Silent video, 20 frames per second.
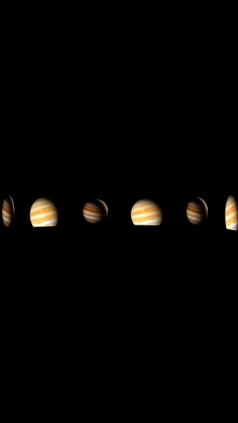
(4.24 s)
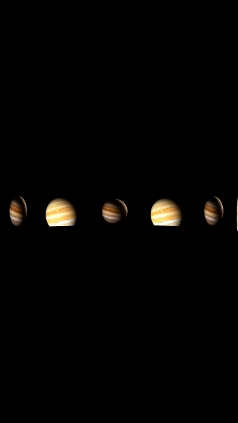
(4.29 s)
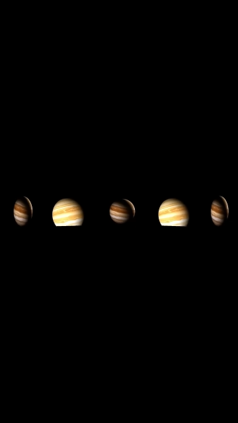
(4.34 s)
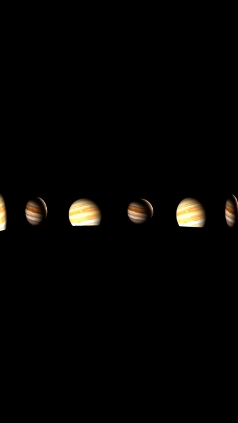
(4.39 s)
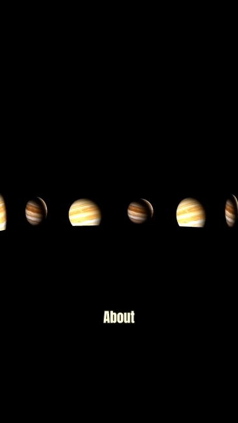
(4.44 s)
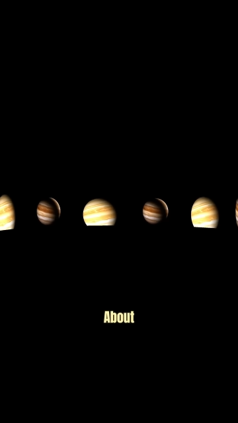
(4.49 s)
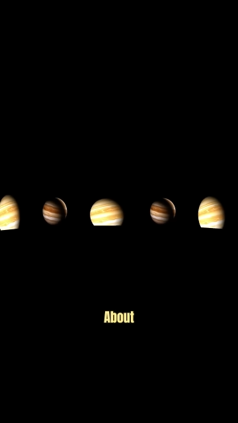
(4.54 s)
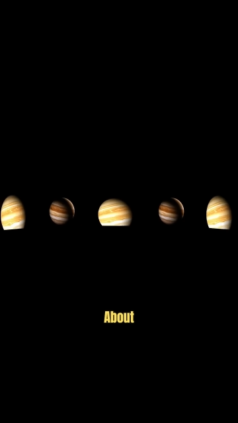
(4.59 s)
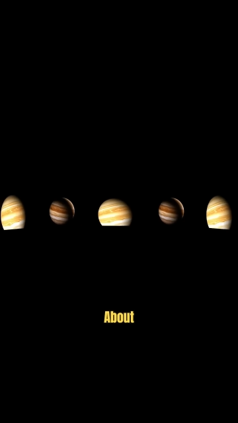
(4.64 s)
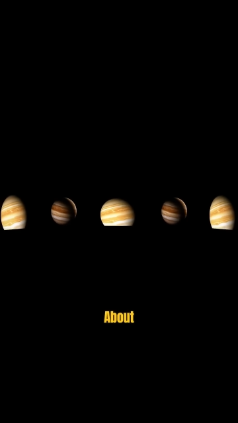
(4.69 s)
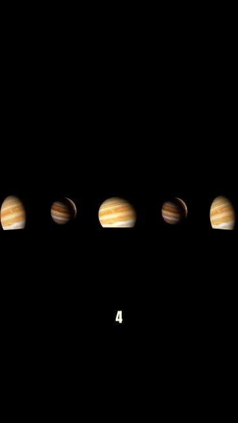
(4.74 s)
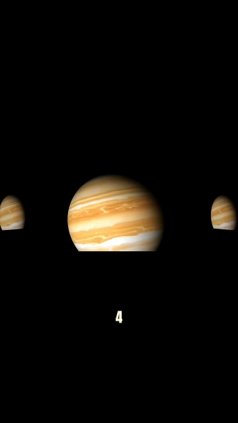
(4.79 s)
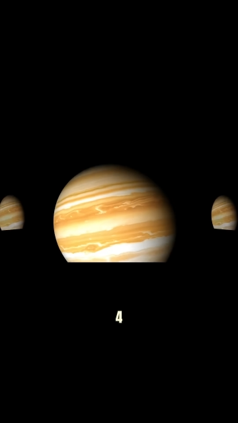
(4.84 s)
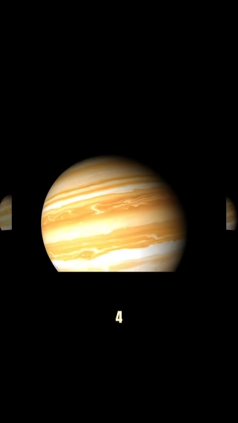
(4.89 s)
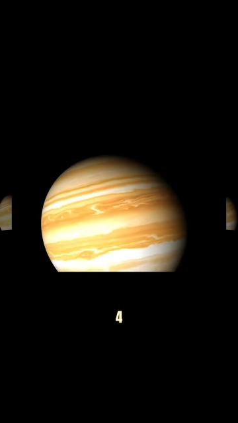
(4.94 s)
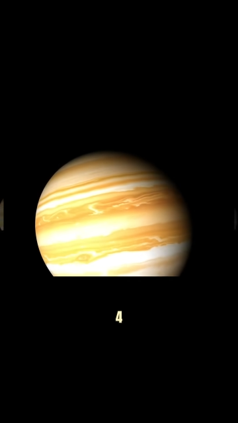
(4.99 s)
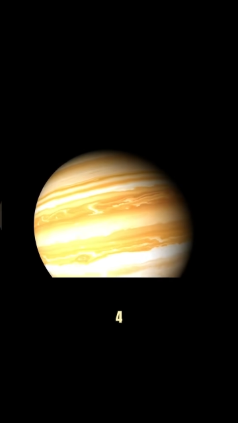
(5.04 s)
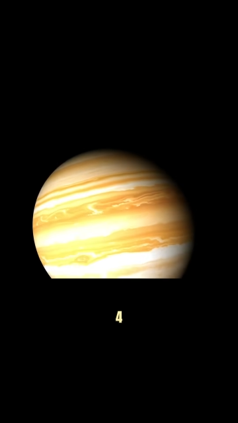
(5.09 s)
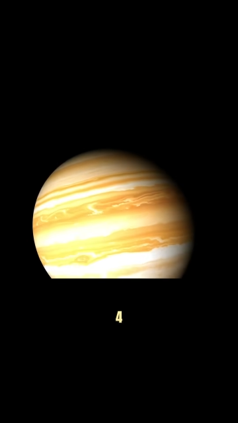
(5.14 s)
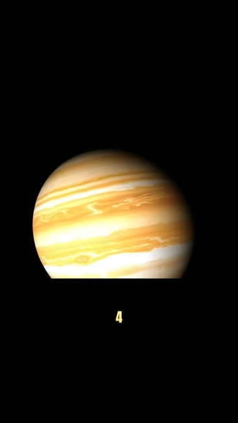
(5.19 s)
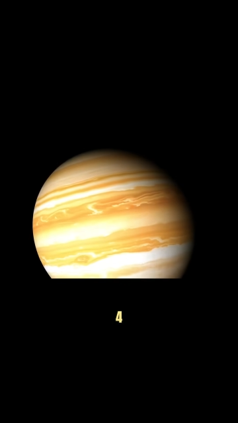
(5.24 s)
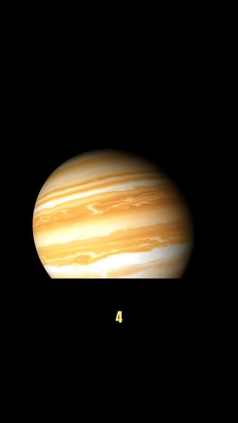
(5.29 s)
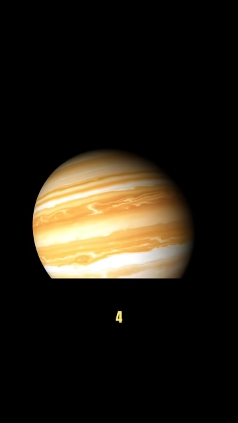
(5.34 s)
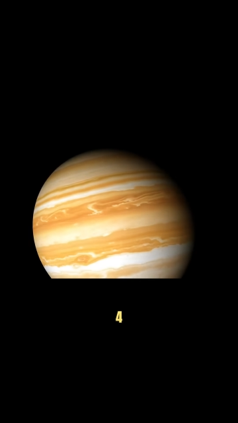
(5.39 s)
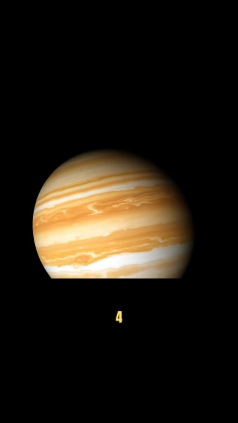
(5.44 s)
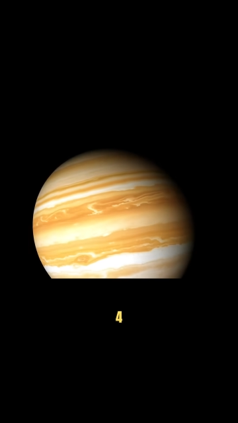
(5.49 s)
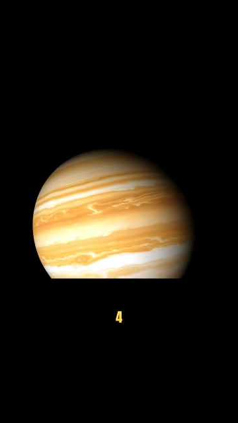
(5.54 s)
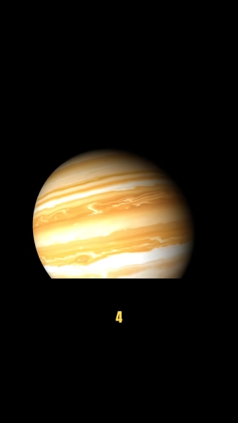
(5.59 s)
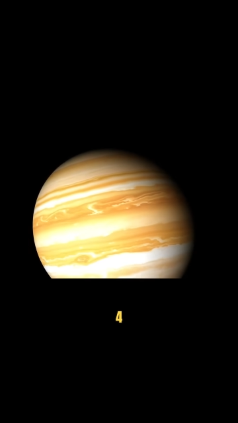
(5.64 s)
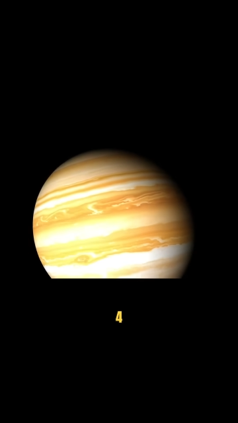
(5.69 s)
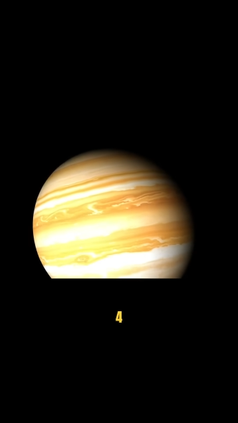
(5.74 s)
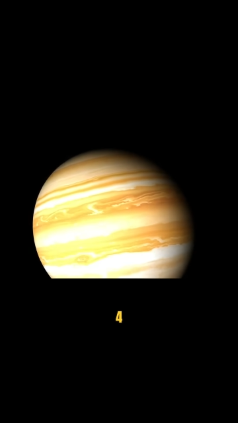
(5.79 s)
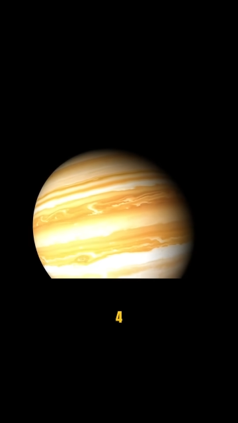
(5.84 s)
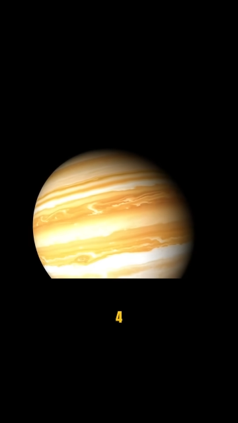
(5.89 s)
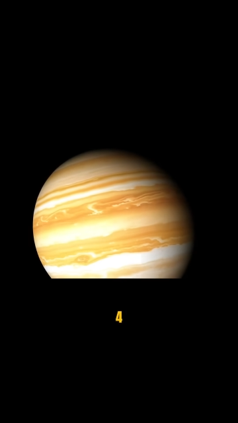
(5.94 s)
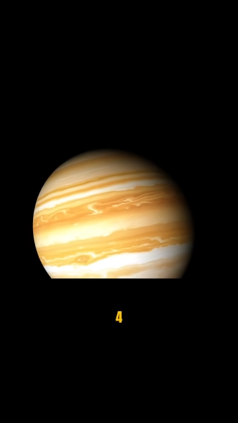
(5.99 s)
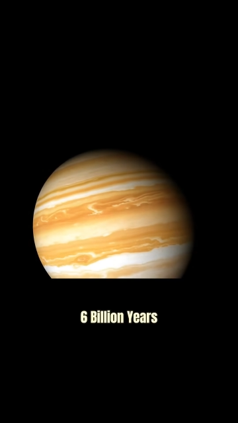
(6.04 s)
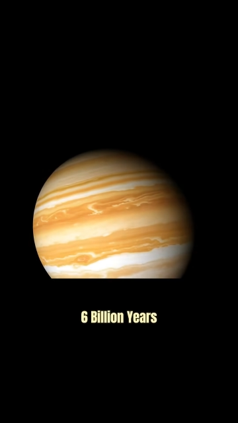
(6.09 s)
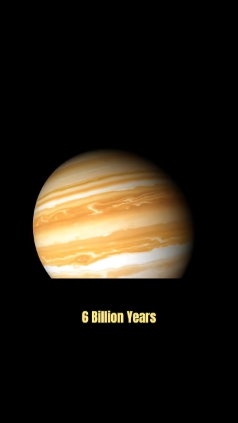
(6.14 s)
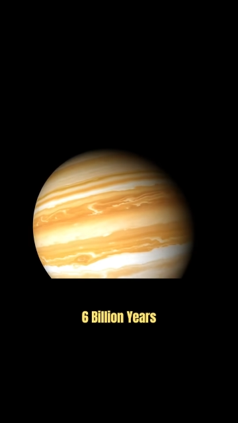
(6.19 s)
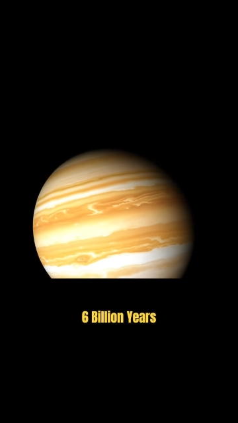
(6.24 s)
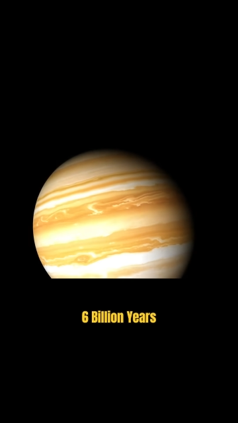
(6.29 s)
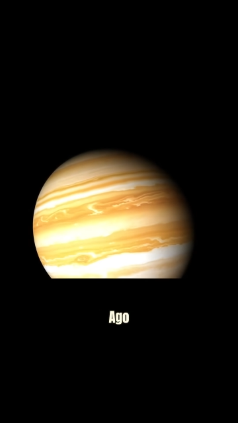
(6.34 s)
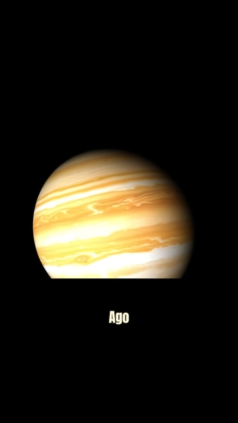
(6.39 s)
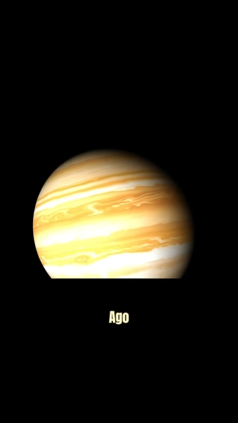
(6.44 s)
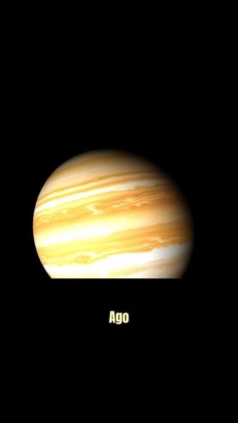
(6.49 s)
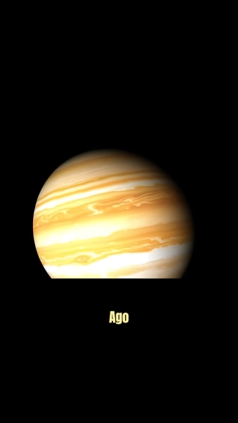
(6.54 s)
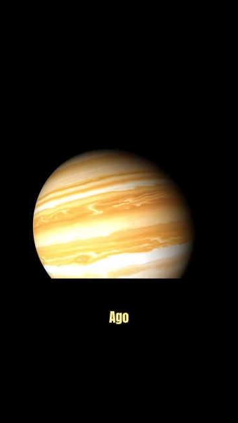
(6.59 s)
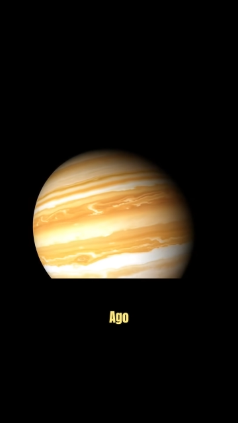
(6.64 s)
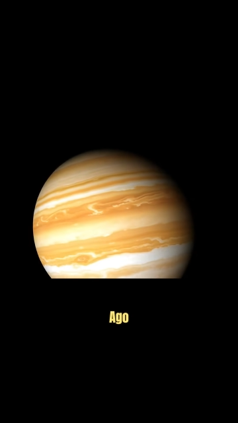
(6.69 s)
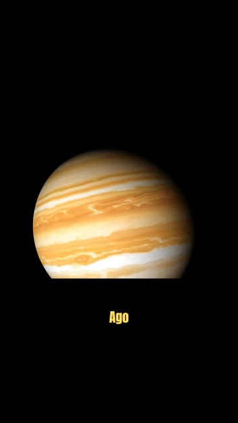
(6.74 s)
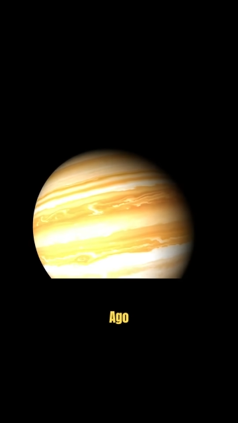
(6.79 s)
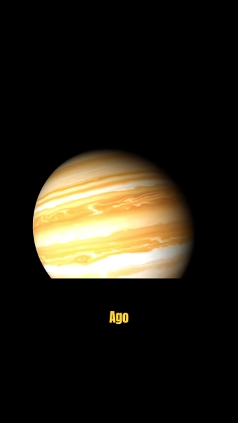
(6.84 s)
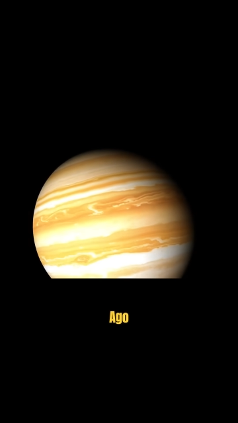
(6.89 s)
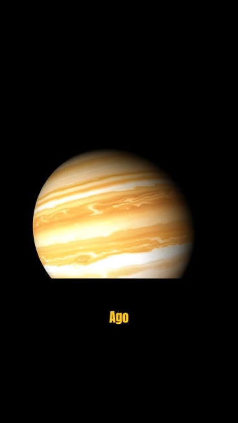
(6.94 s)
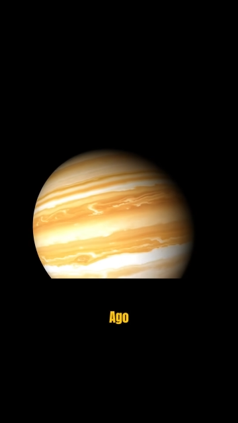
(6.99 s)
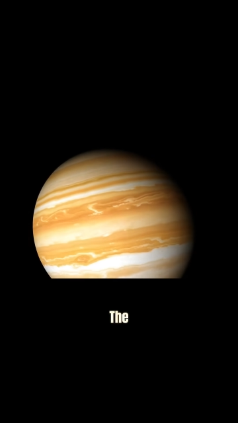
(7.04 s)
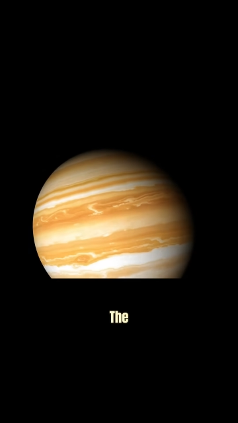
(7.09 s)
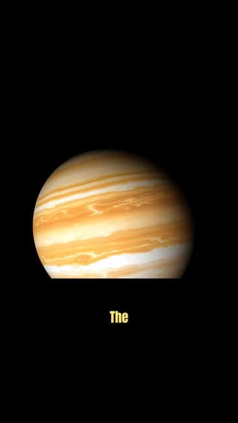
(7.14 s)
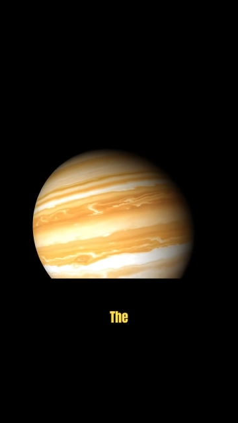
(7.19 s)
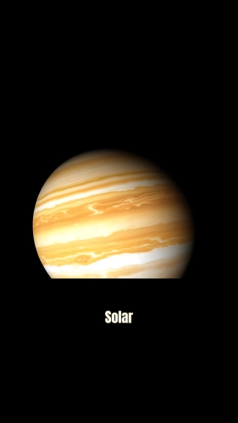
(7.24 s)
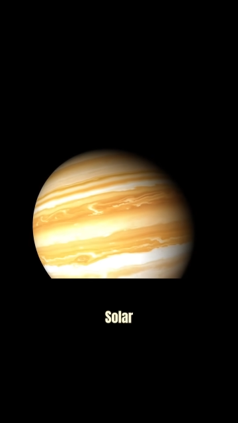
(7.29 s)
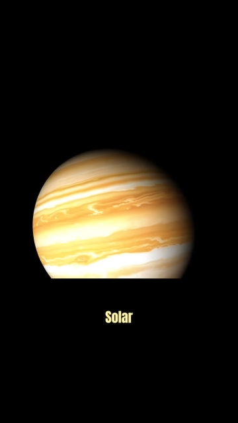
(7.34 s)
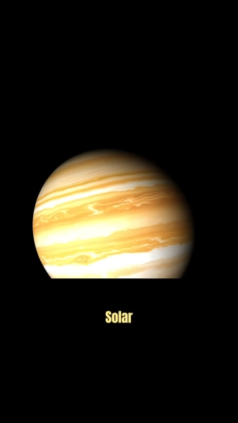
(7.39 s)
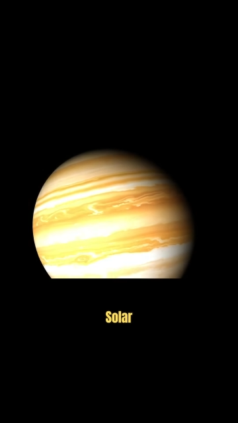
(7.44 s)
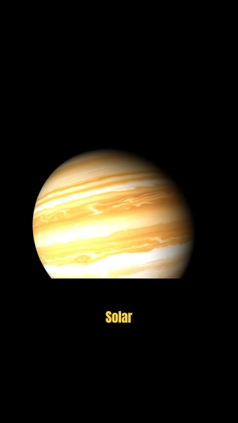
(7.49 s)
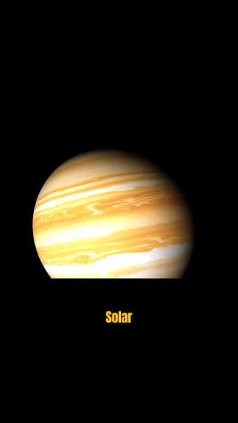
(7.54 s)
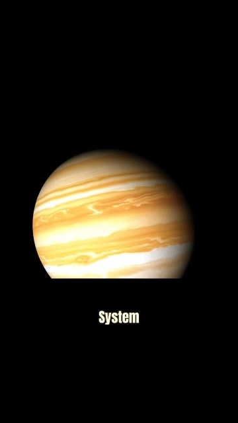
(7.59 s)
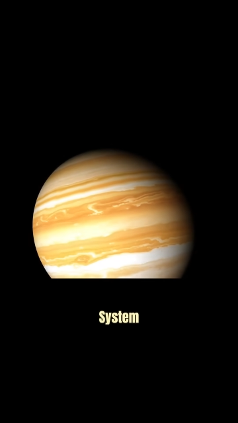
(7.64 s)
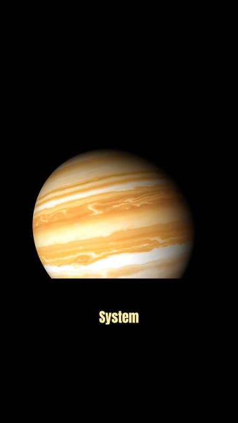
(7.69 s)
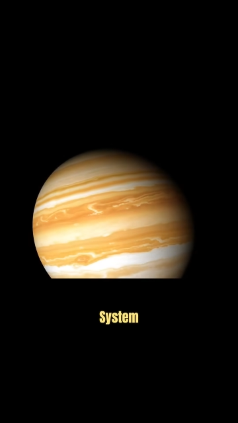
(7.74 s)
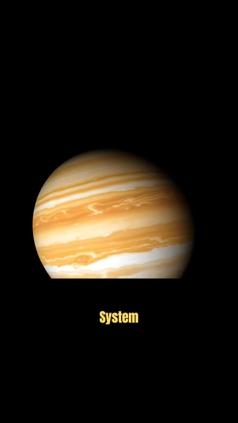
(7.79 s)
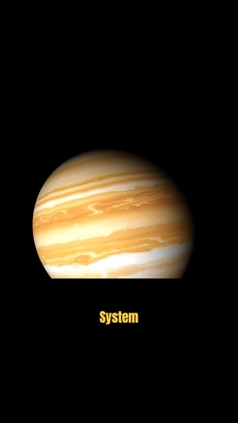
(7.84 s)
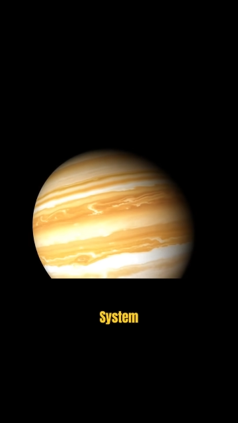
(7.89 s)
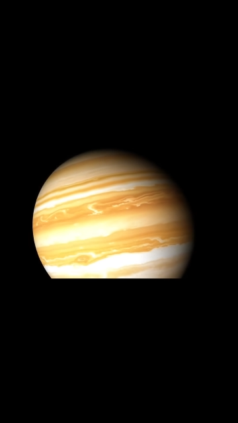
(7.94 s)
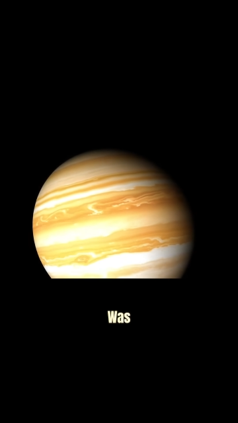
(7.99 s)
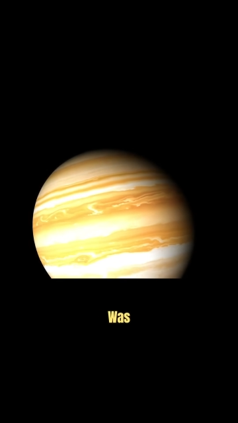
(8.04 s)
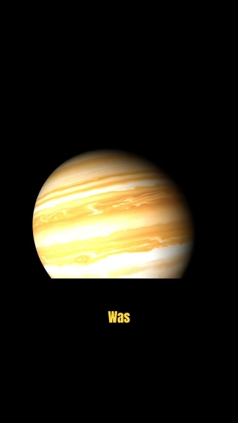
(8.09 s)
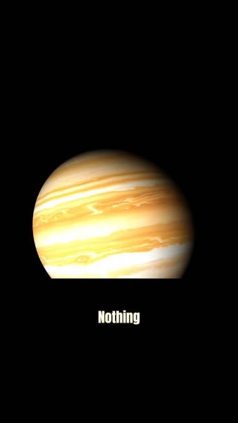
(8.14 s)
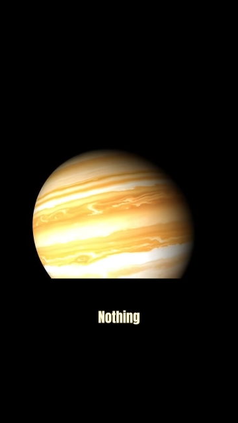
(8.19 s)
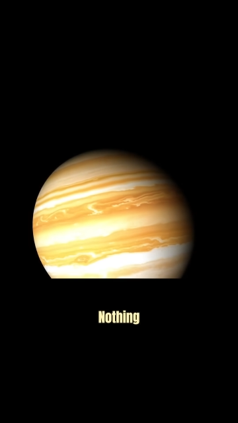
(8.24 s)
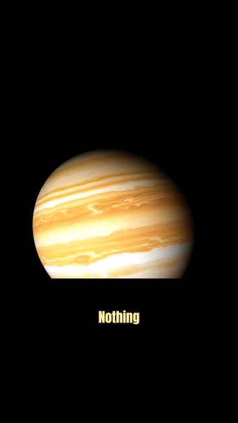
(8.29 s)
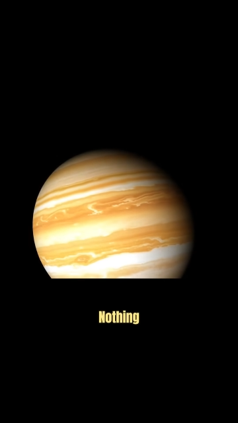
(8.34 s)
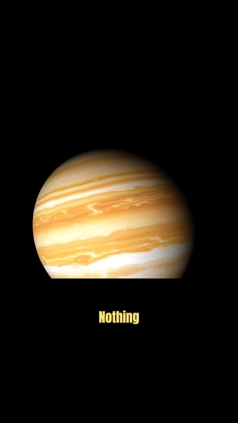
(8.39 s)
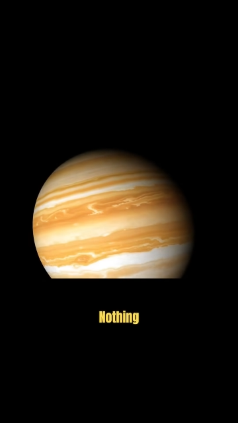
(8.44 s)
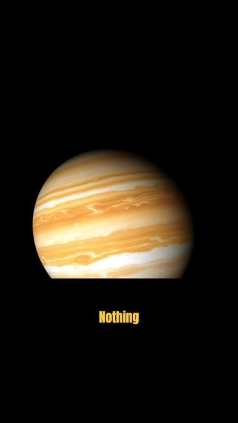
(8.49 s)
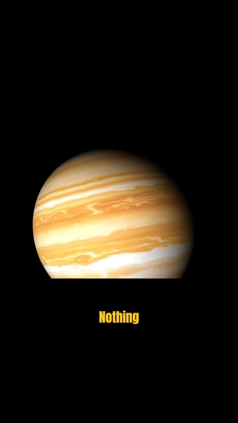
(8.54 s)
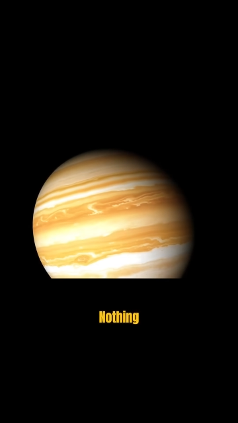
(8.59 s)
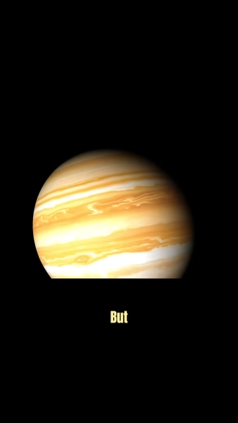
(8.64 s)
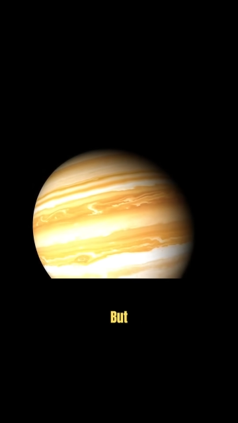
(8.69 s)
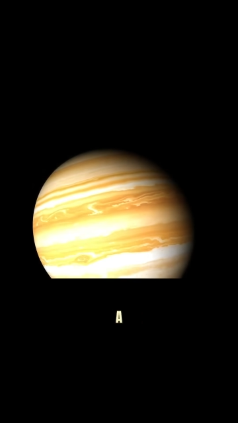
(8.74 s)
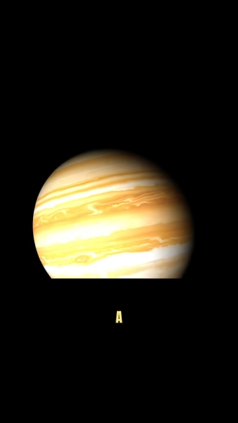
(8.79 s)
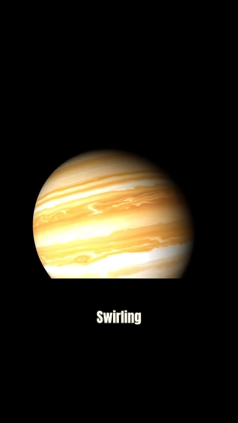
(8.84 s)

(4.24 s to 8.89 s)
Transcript: [unreadable: no face in view]